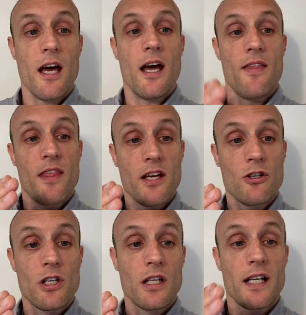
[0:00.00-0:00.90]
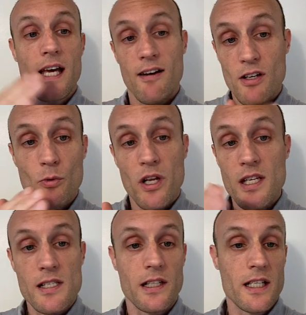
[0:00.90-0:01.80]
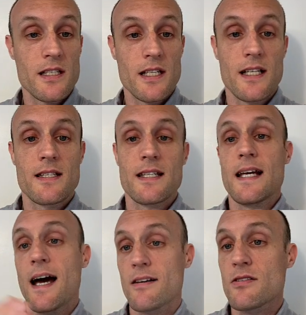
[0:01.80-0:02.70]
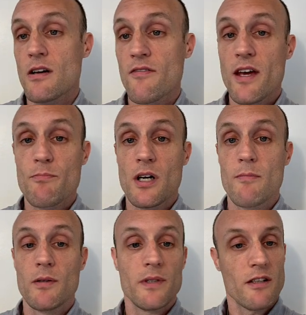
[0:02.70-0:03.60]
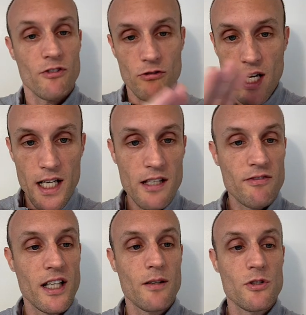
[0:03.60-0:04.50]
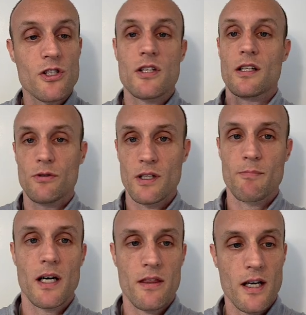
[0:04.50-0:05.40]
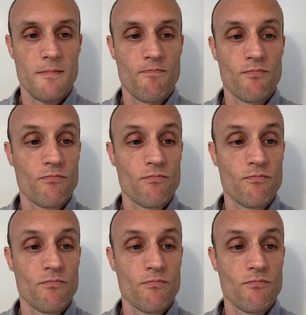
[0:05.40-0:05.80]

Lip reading: and they could click any one of these links and see how to solve that problem in a variety of languages, including Python.